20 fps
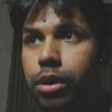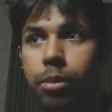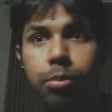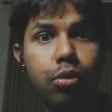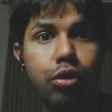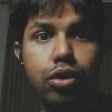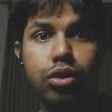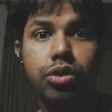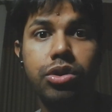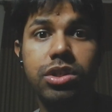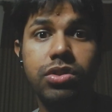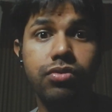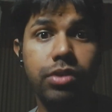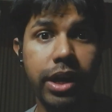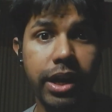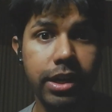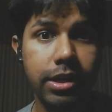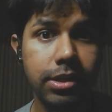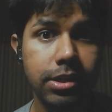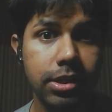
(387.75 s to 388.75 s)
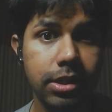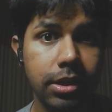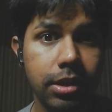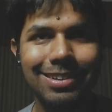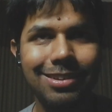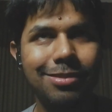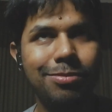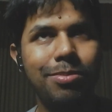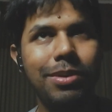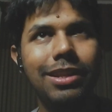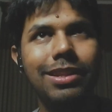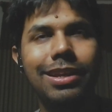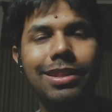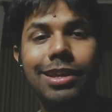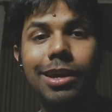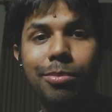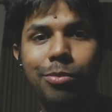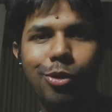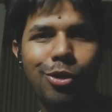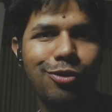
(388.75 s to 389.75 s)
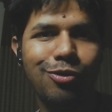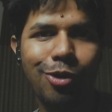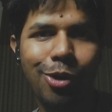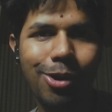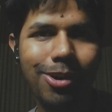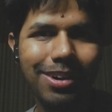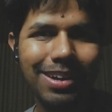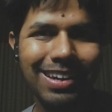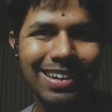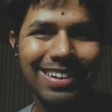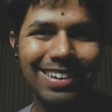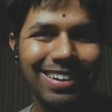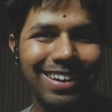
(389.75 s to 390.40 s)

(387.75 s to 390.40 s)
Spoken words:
abortion is right. Doesn't mean that they're both wrong.